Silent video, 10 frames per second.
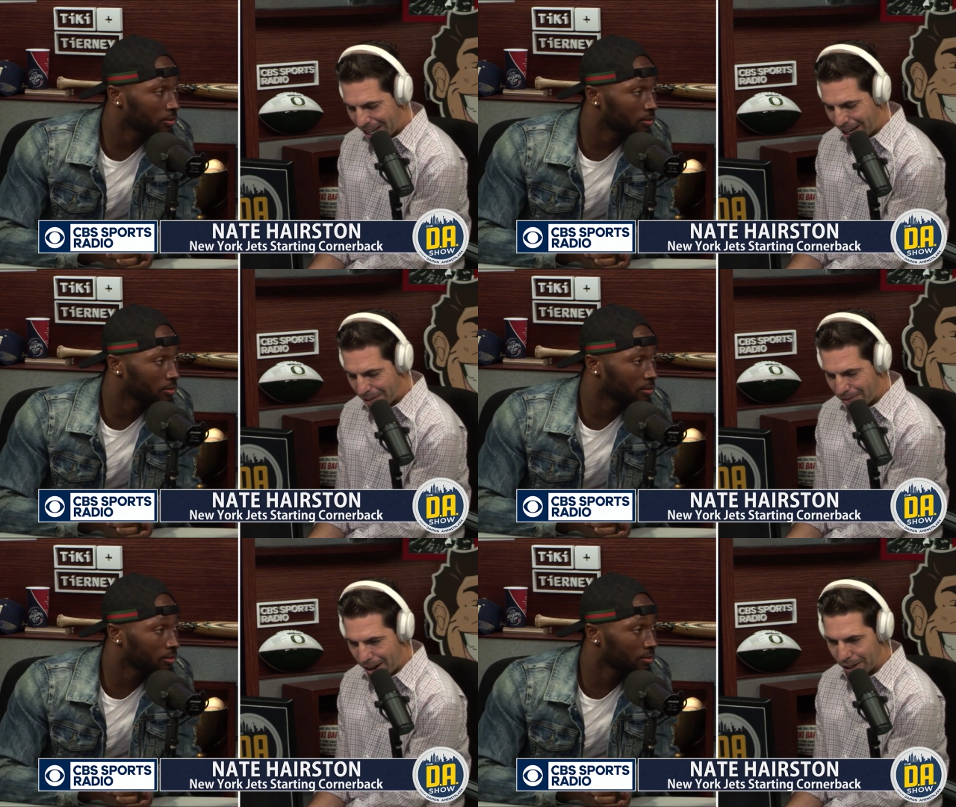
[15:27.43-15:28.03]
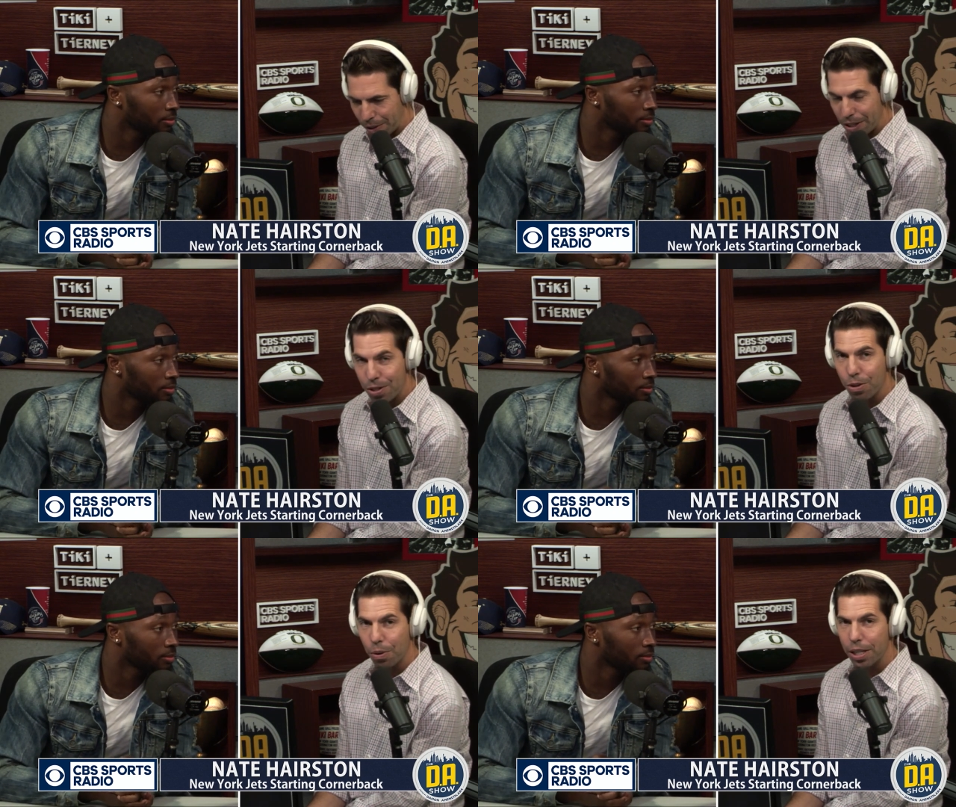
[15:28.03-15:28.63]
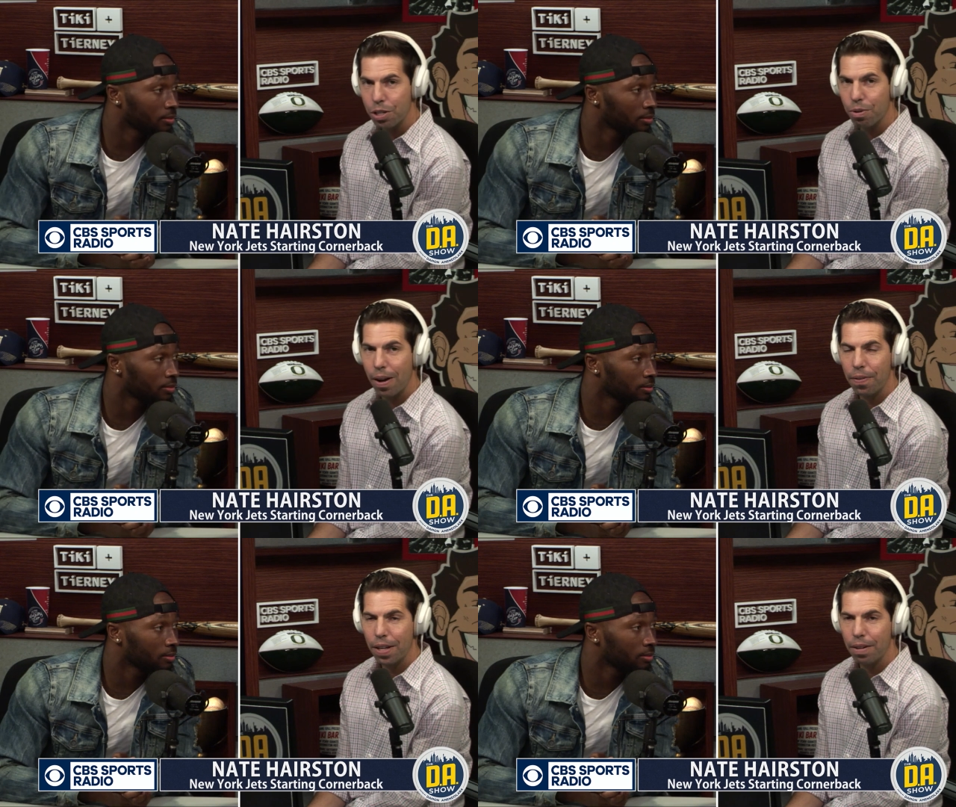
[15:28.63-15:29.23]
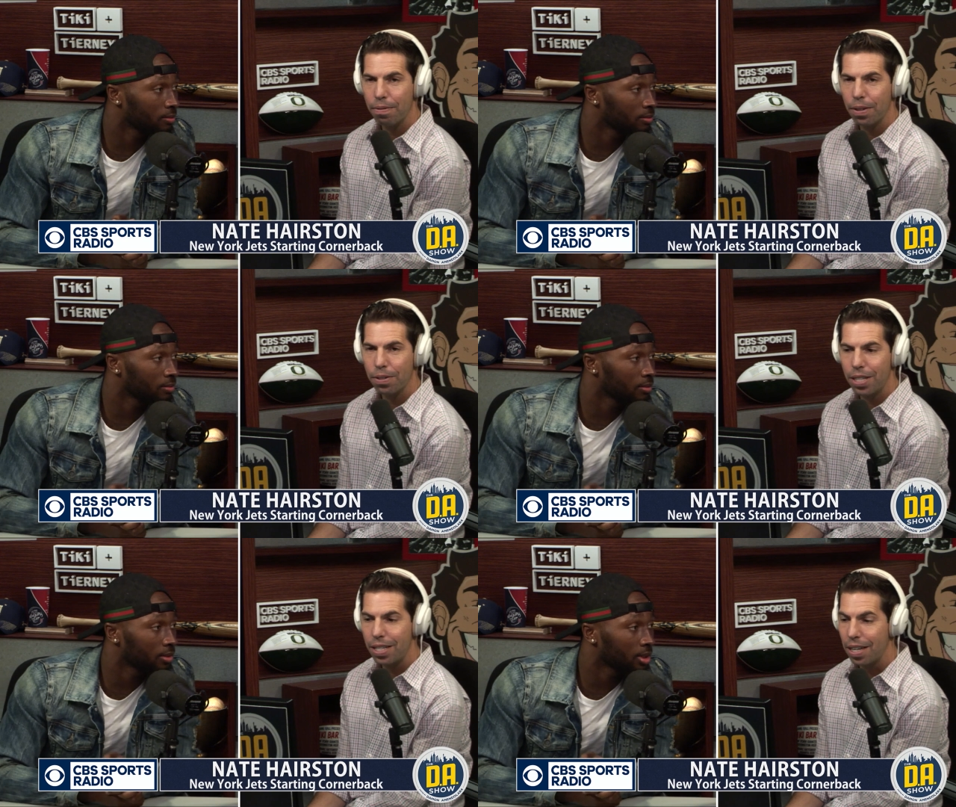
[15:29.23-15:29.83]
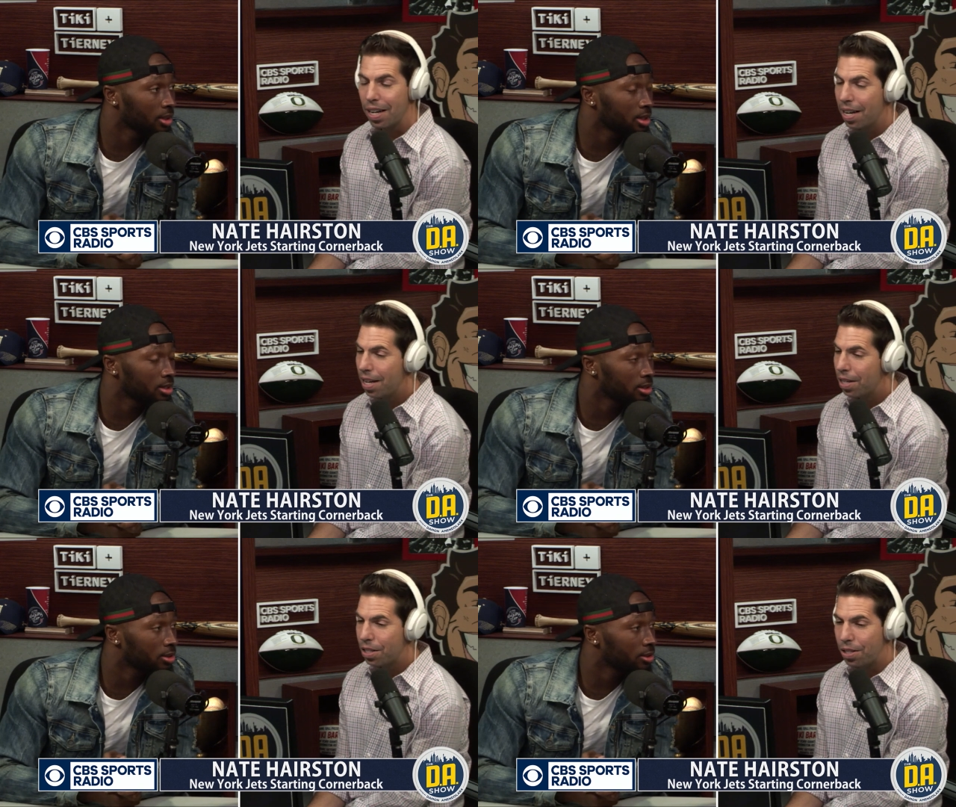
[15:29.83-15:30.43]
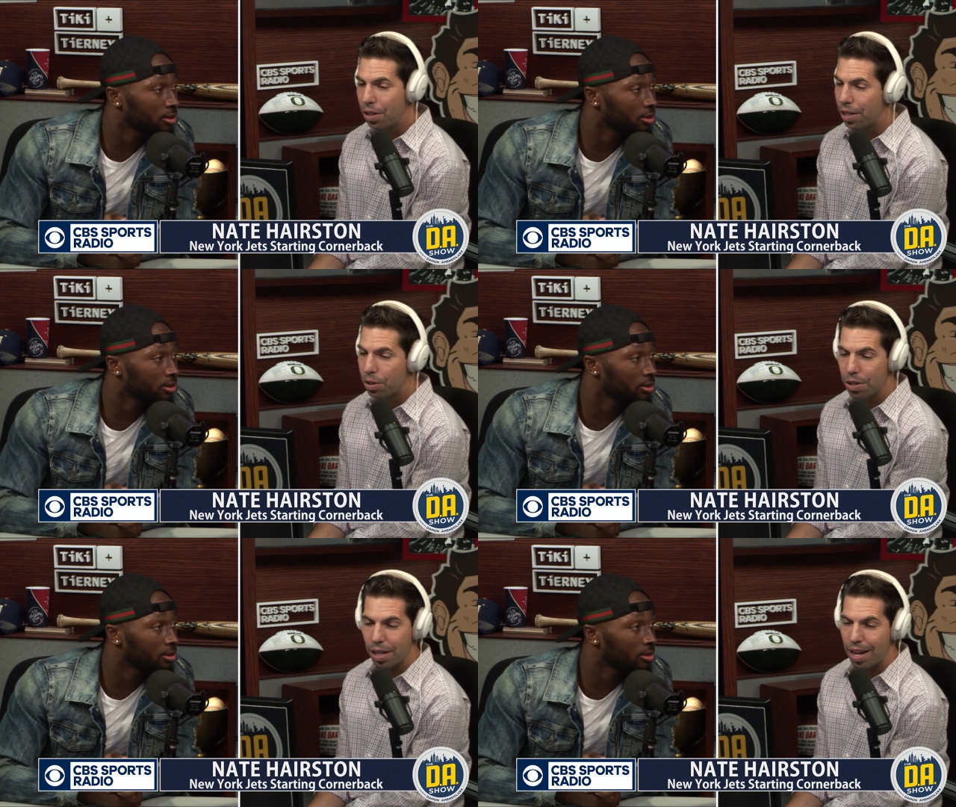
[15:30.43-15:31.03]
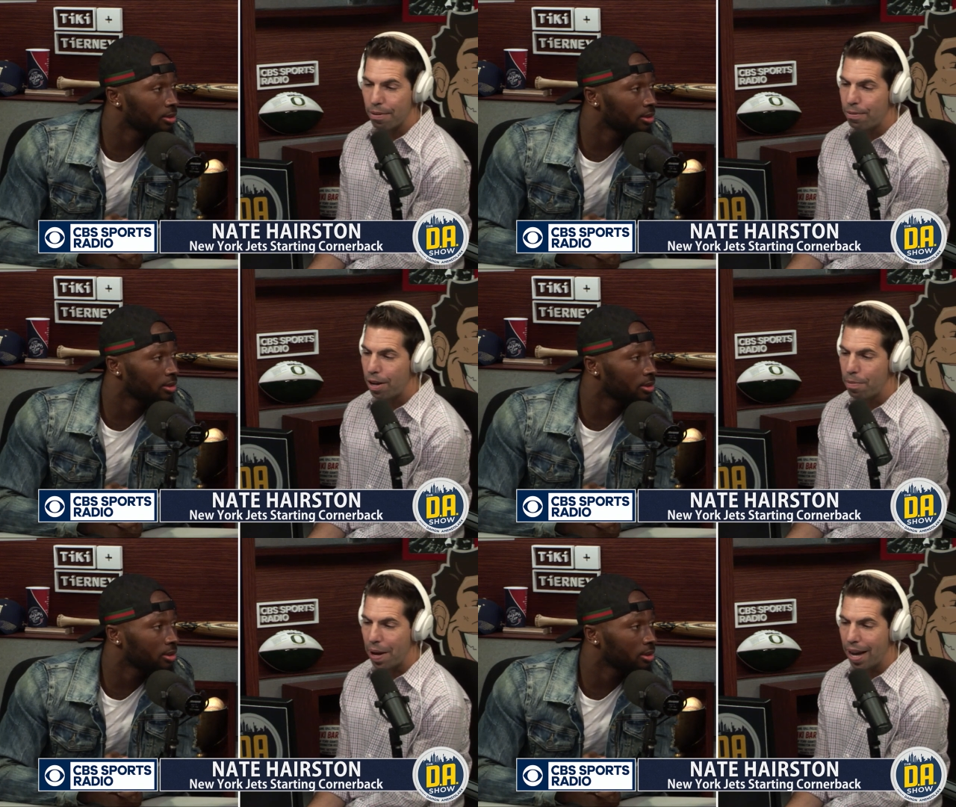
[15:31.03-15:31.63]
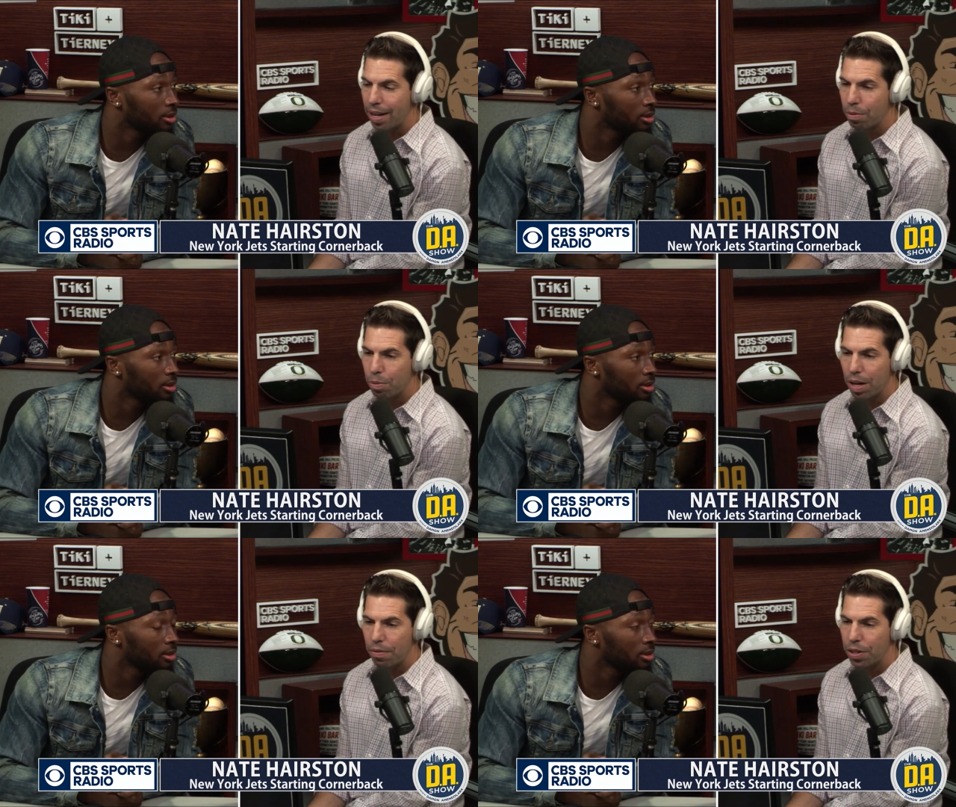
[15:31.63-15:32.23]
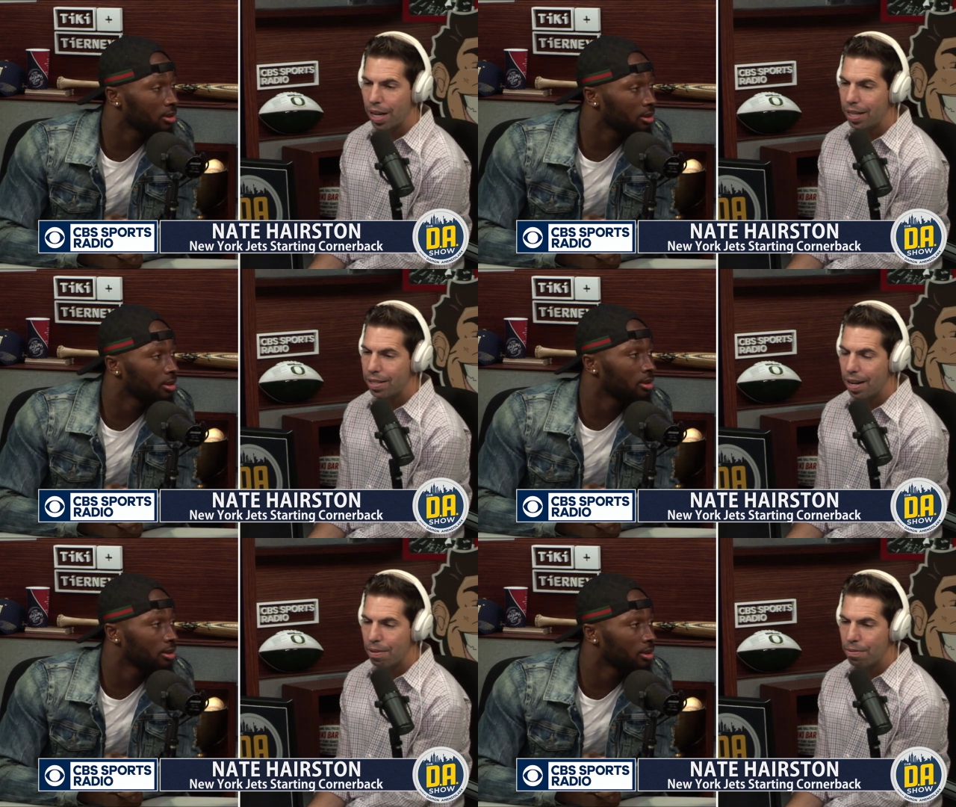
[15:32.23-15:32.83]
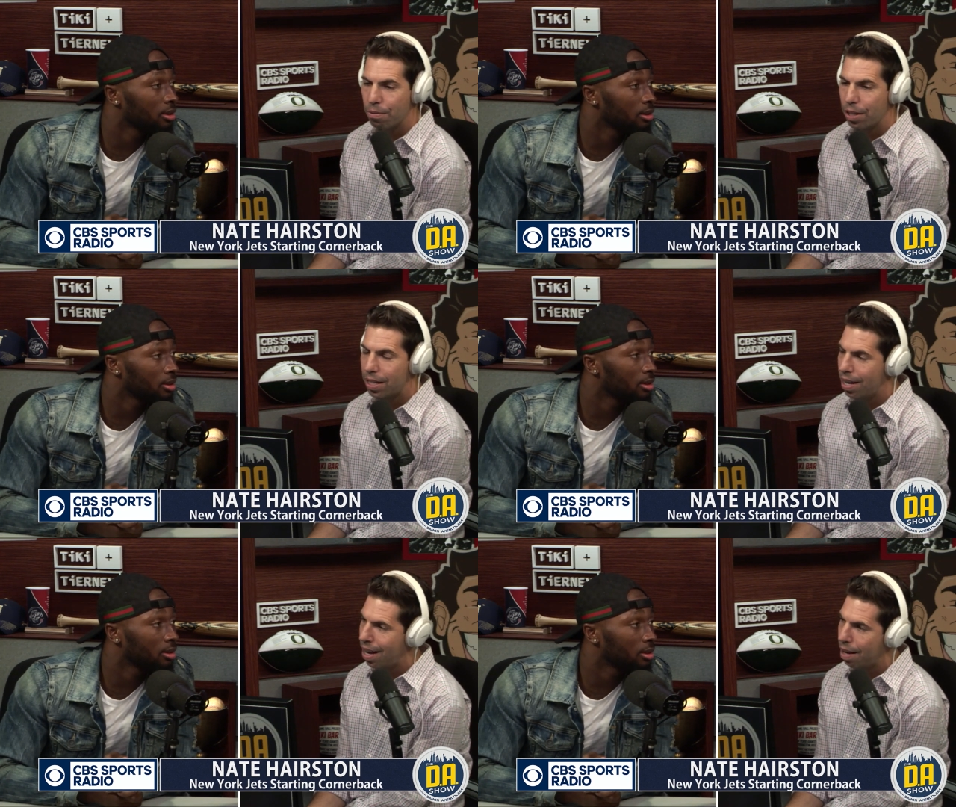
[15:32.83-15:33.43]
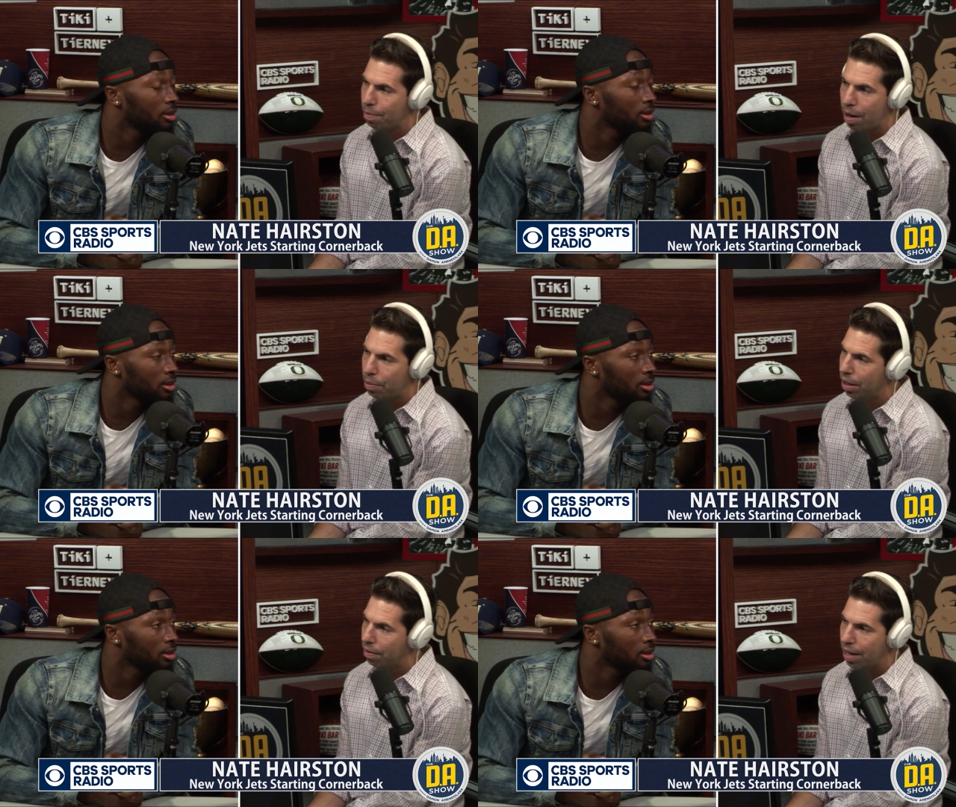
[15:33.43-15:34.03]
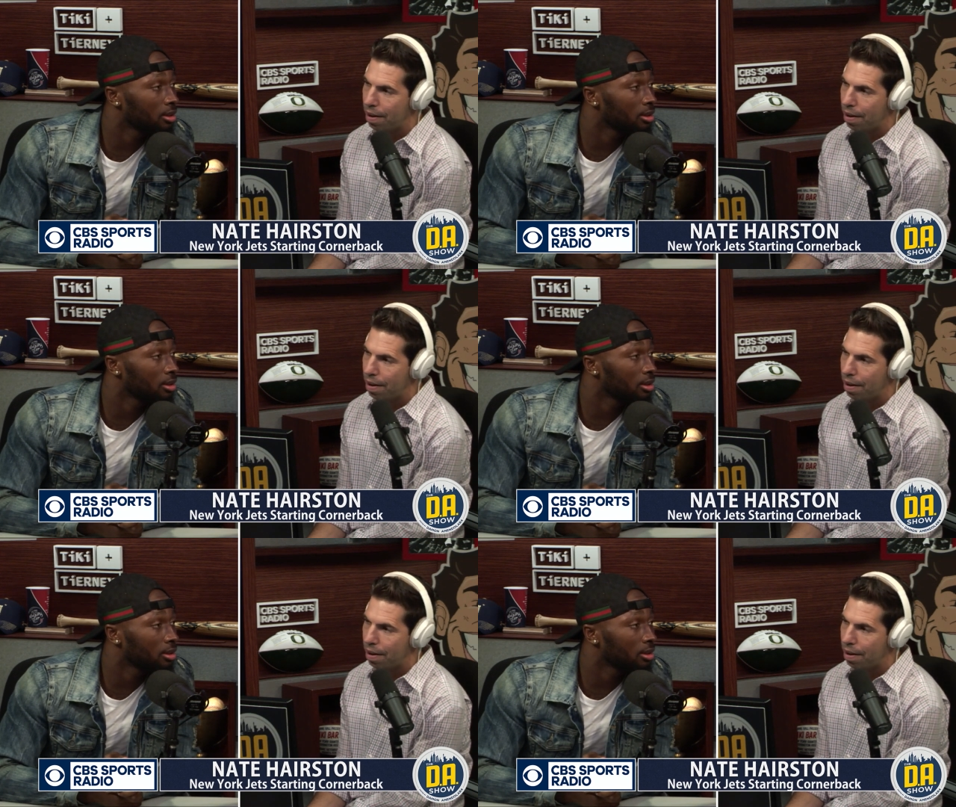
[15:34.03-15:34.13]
Speaker 1: and follow his stories throughout the NFL season sir. Dude, this was a lot of fun, man. Whenever you guys have free time, I would love to